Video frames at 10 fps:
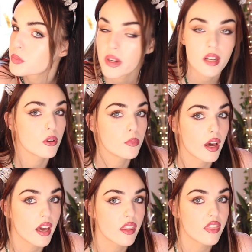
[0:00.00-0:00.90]
it's breakable,
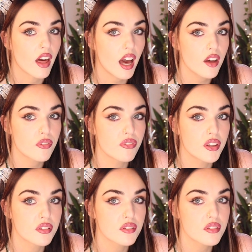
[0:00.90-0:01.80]
but that
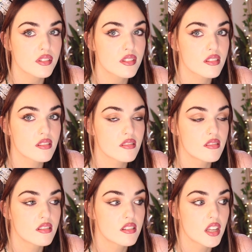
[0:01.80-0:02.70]
feels
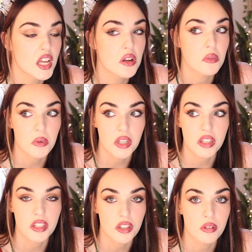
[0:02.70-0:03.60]

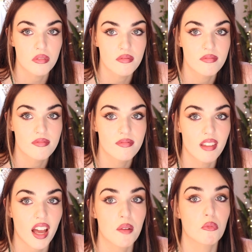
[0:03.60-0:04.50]
really cute.
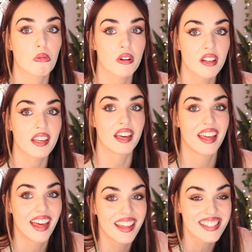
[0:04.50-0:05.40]
Like, I'm really
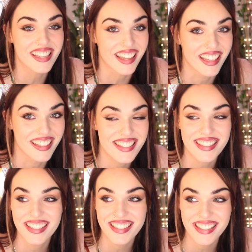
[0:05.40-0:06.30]
into this.
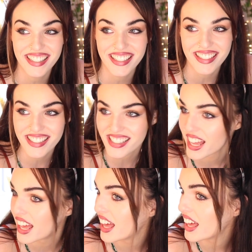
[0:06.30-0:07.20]
This is
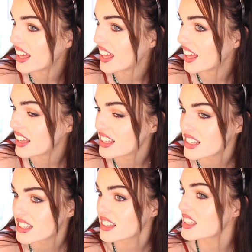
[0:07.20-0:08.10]

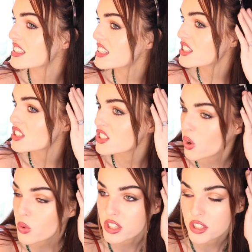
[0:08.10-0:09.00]

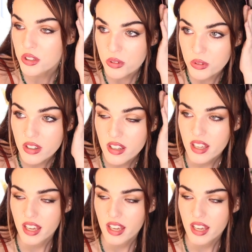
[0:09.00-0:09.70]
so cute.